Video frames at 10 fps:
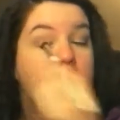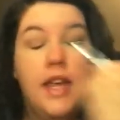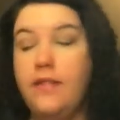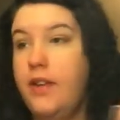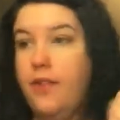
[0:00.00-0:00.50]

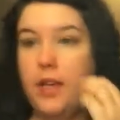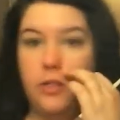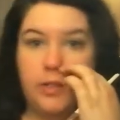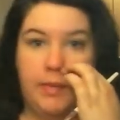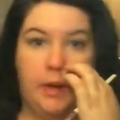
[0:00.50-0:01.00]
Even if I
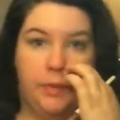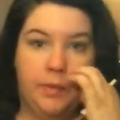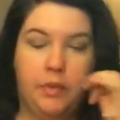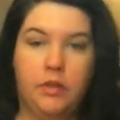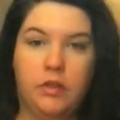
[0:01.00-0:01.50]
use my
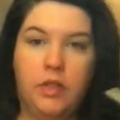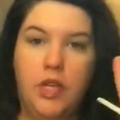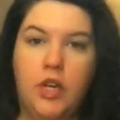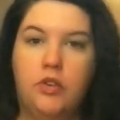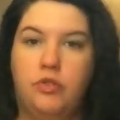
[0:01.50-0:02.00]
Rimmel
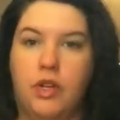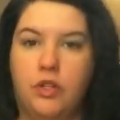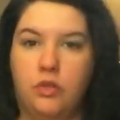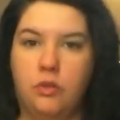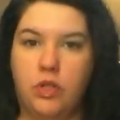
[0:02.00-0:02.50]

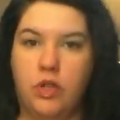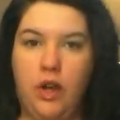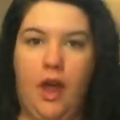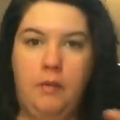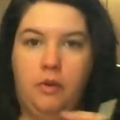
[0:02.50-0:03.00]
drugstore
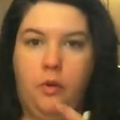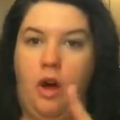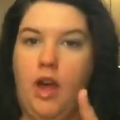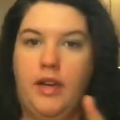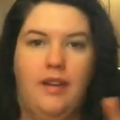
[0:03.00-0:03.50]

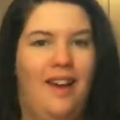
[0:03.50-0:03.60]
quad,